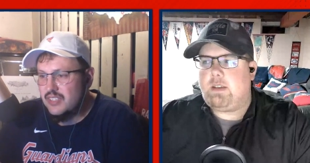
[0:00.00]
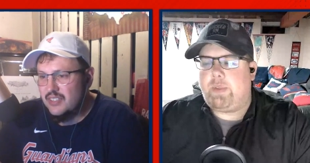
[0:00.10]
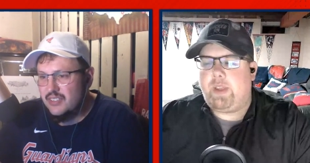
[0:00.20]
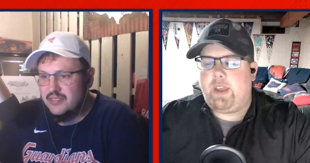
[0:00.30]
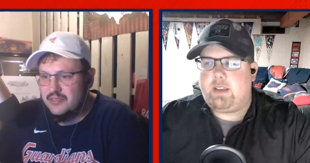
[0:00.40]
Speaker 1: to
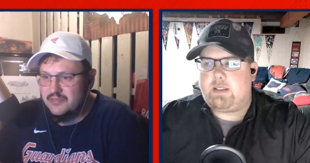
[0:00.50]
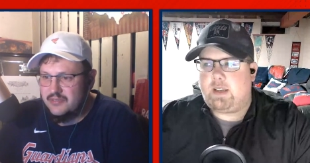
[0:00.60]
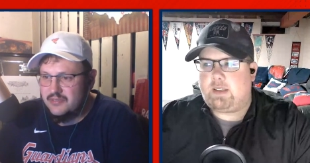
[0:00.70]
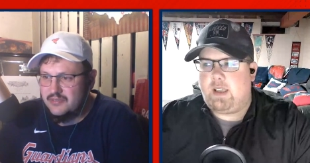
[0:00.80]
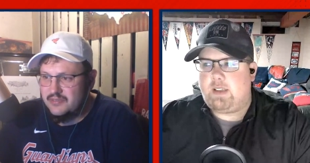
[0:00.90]
play 6
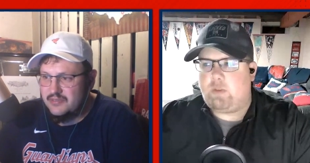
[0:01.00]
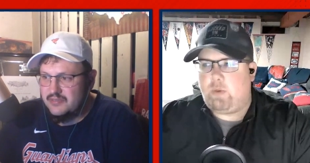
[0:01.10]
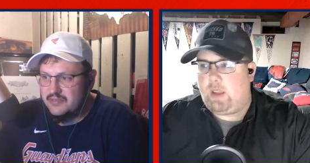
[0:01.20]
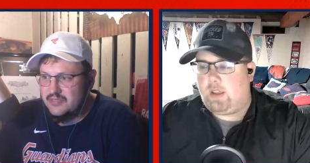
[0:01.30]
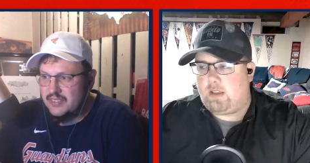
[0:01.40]
days a
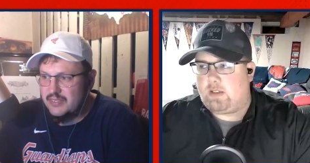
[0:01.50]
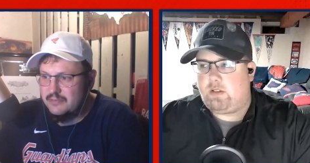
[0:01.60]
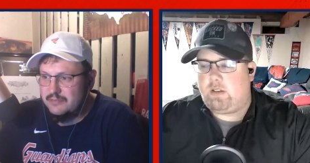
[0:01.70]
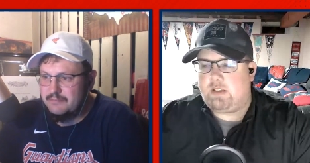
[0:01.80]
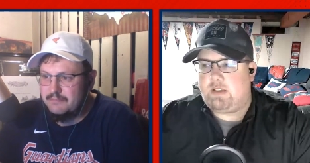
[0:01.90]
week, and he certainly
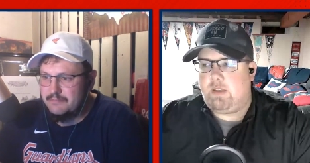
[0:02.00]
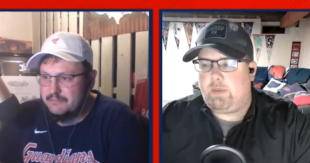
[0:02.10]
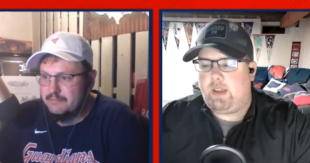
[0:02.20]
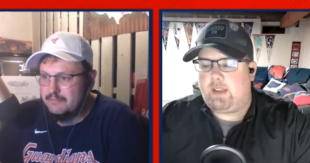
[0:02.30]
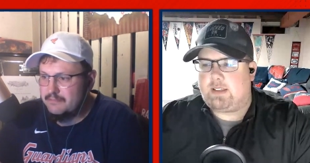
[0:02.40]
doesn't need to play
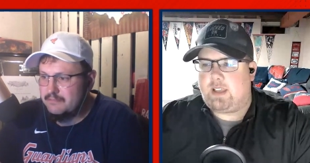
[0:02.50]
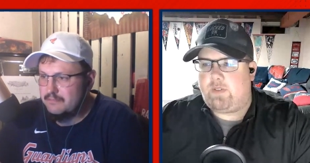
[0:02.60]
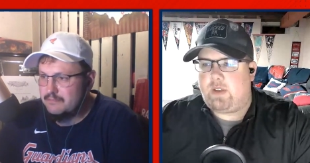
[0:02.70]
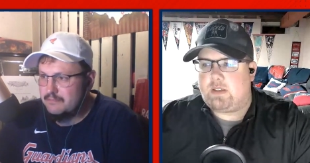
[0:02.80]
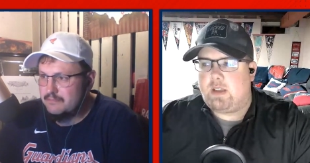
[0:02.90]
against
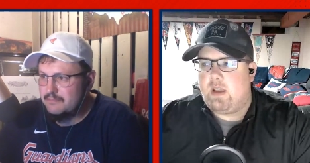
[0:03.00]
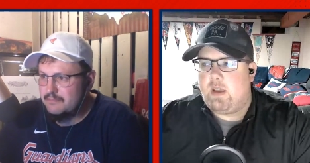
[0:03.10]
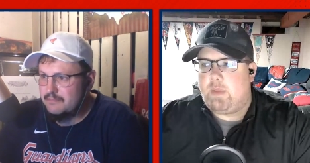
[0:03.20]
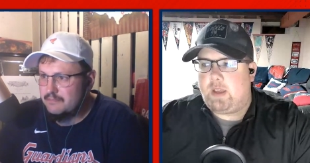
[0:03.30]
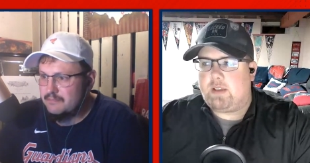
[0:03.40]
lefties,
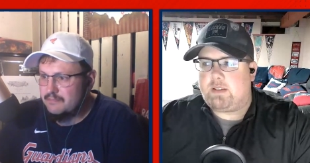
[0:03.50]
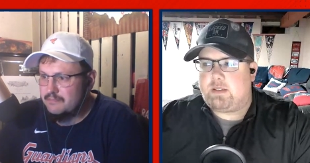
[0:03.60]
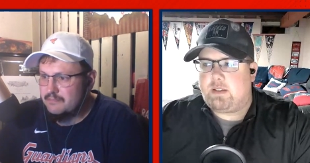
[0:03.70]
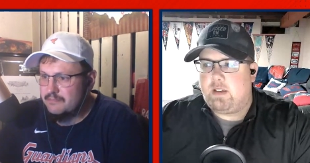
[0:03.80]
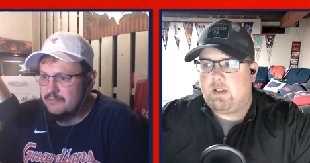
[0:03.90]
because
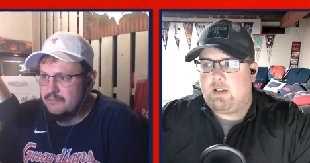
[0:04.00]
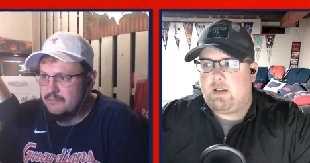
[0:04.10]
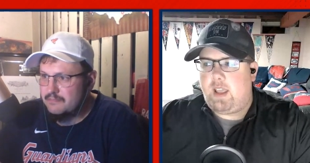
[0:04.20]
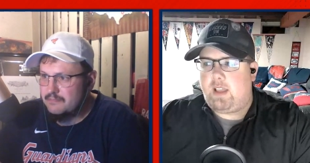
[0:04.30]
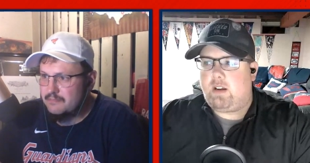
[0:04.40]

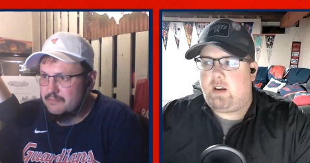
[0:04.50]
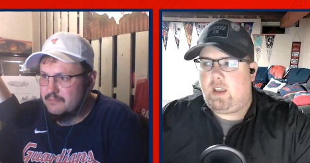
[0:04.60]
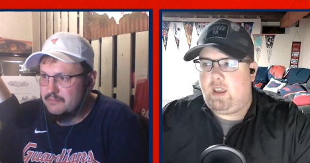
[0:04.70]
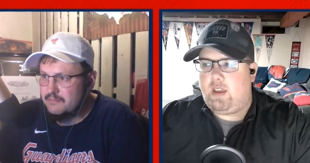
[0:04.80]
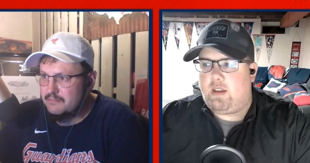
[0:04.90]
Naylor
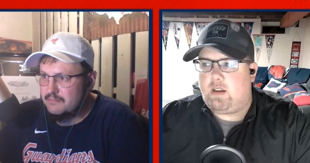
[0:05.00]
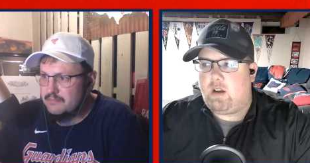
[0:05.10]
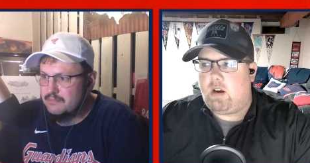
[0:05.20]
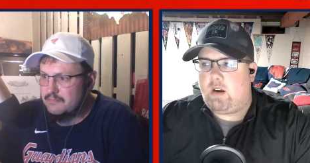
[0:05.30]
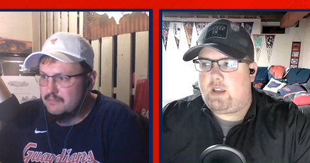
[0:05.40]
and
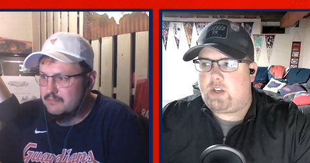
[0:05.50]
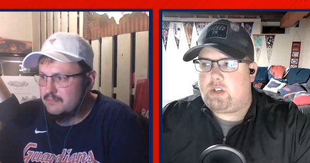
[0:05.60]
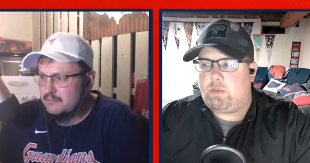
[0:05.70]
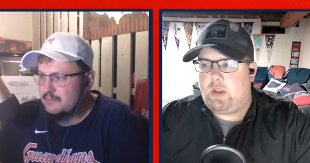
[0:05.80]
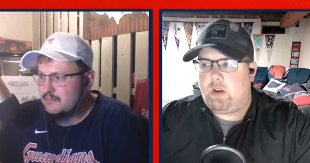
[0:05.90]
Arias should
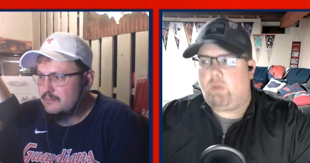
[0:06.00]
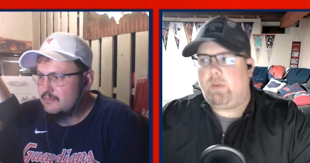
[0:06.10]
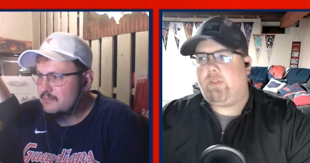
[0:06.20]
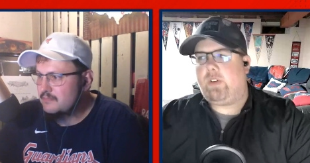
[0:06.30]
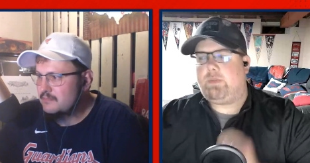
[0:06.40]
be your only
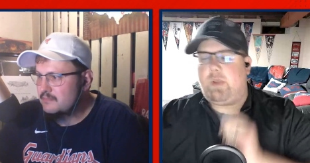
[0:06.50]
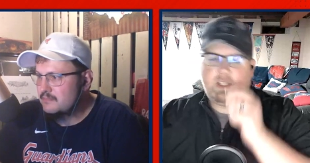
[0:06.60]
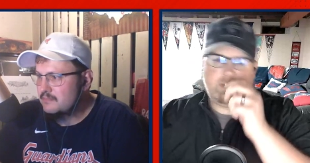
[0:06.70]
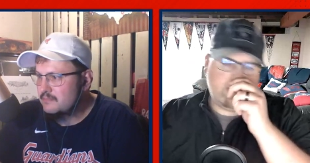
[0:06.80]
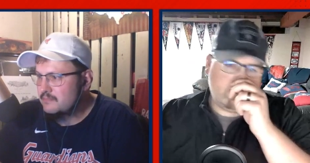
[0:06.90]
first
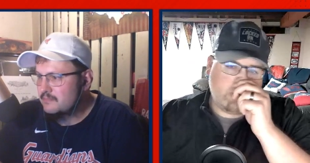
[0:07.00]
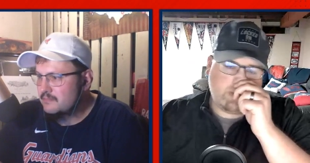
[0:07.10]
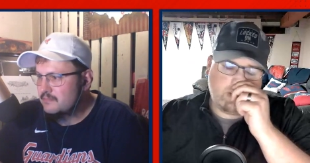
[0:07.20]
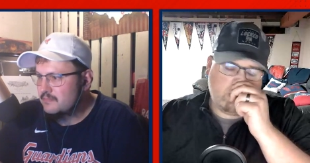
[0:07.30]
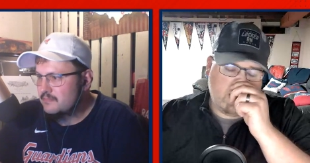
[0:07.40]
baseman most of
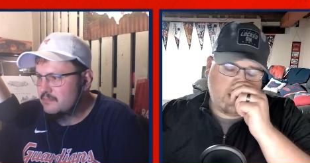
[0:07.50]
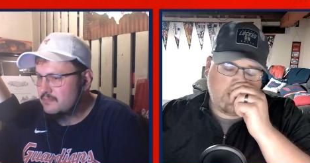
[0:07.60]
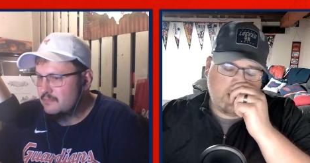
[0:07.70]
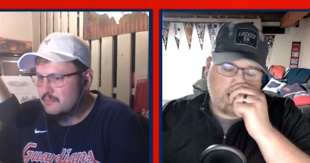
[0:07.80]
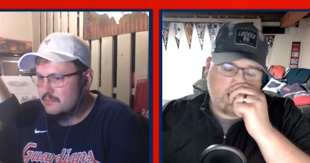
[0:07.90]
the week, and
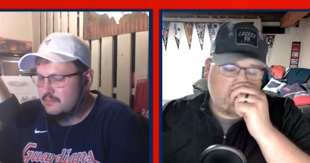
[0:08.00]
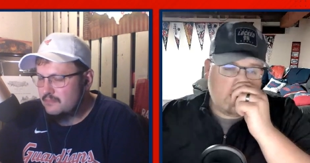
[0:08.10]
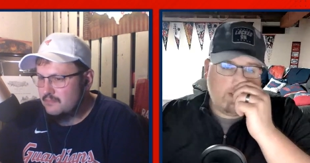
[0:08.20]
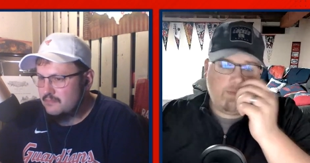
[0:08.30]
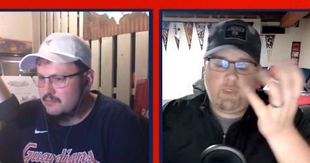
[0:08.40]
then,
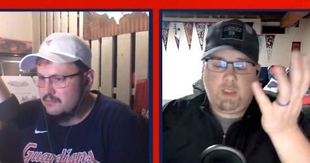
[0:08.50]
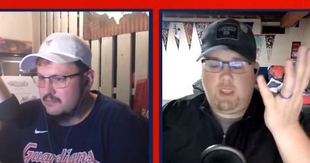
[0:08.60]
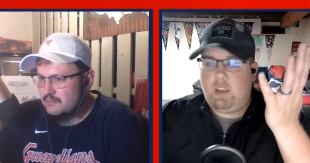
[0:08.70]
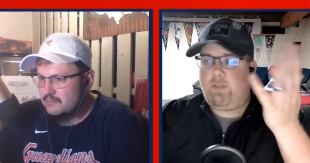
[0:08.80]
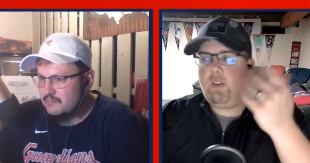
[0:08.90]

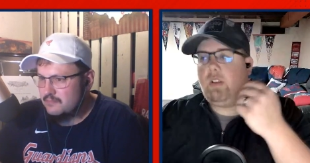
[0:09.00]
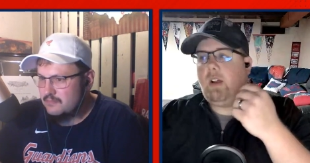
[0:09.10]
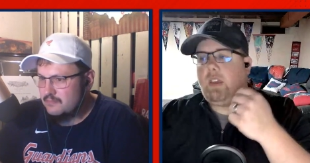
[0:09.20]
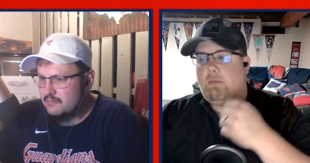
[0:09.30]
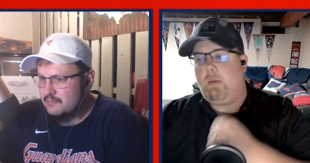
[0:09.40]
if you're
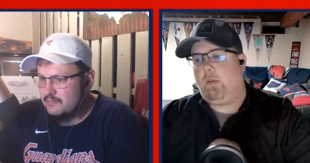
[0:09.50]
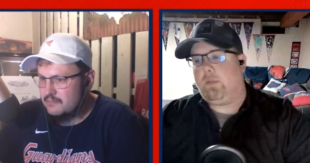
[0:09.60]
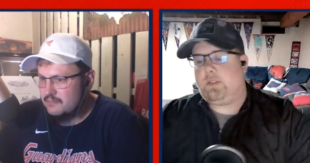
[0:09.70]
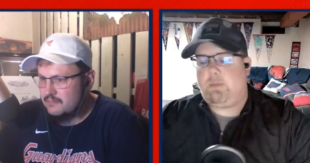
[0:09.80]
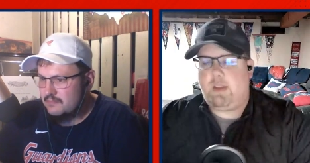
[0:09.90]
lucky, maybe we'll
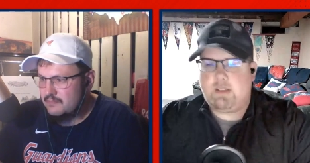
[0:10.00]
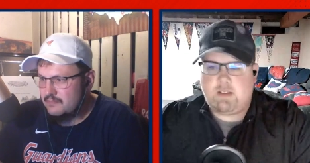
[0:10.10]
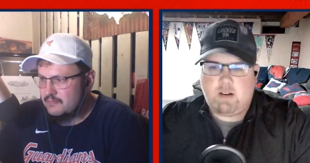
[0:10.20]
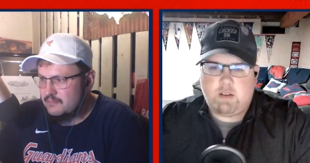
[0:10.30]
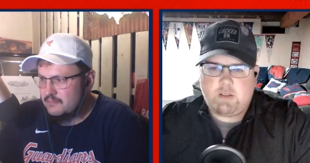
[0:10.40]
see
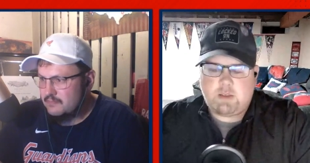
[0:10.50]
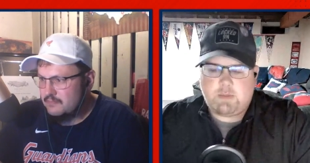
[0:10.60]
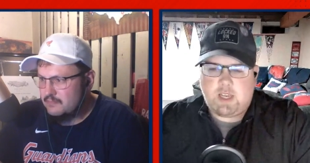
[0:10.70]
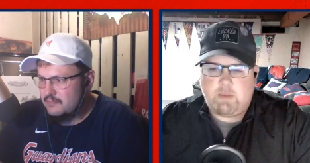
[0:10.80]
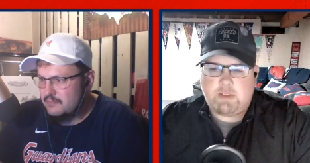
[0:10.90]
Manzardo
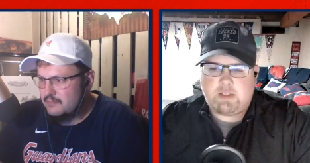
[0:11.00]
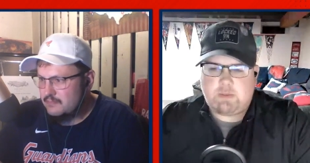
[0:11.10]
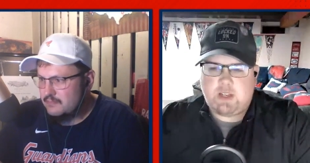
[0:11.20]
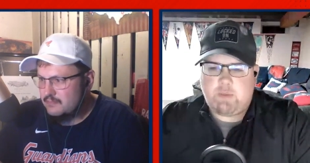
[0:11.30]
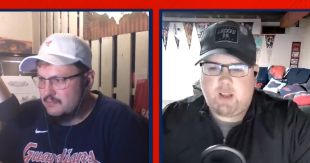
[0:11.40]
sometime in
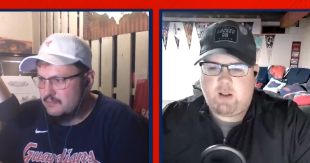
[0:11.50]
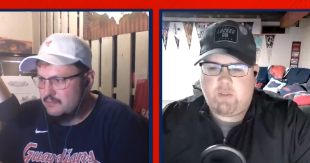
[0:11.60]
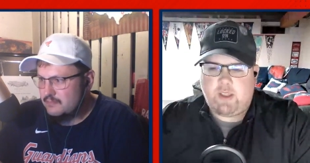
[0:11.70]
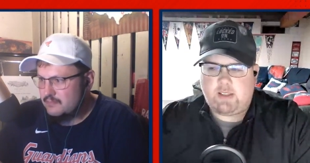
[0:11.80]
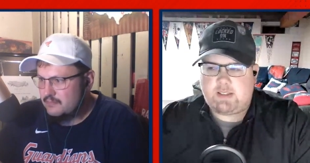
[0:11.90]
September. I don't
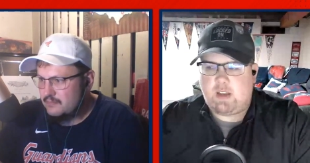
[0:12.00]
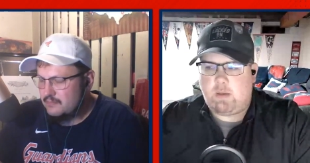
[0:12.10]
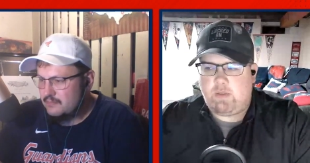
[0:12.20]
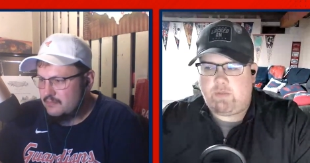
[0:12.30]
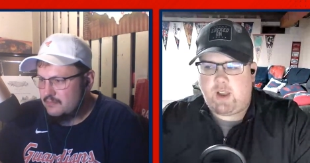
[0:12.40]
think it's going to be
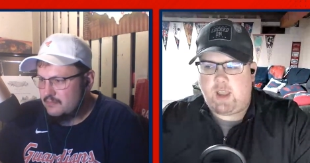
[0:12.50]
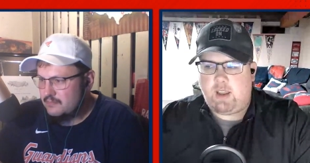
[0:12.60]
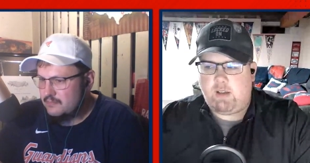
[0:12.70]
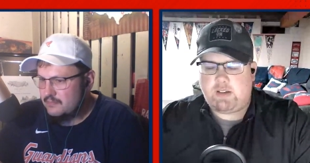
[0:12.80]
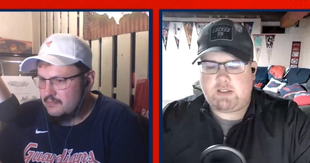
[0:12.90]
Friday,
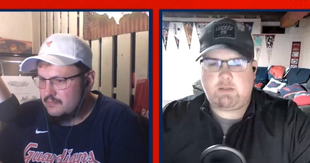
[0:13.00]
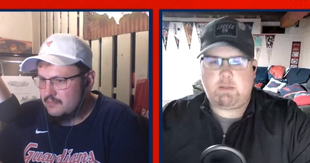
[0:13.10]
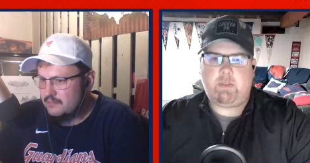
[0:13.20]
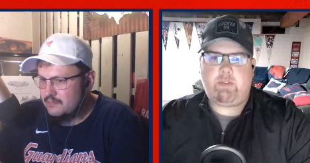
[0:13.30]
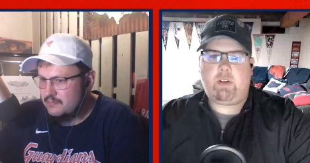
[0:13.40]
which is
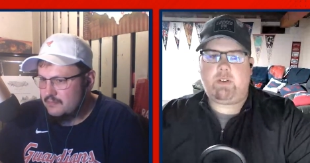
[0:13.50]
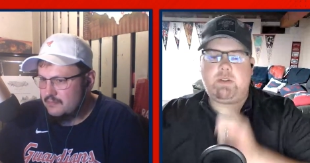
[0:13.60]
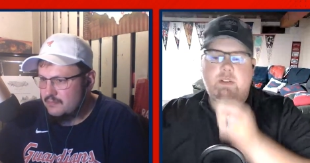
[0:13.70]
September 1st.